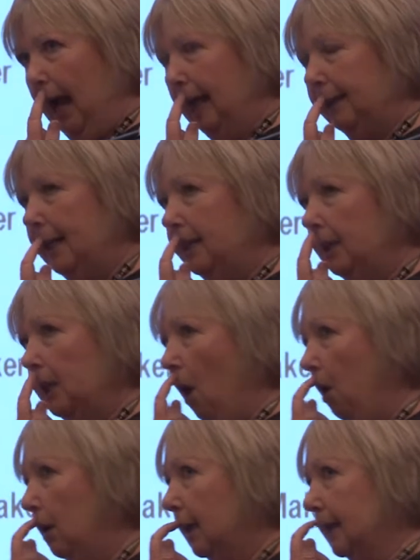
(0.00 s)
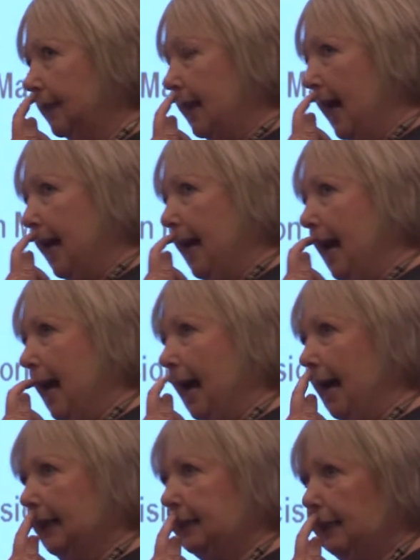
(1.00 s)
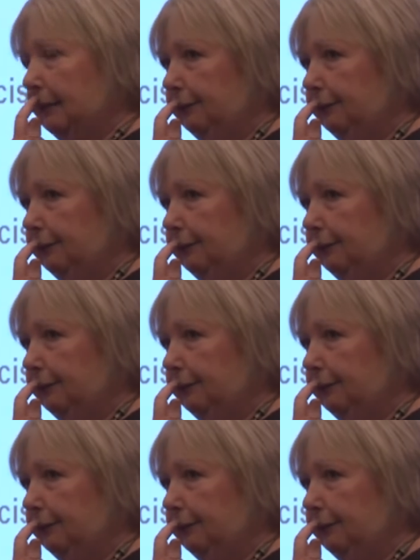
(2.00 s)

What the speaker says: I think the longest I had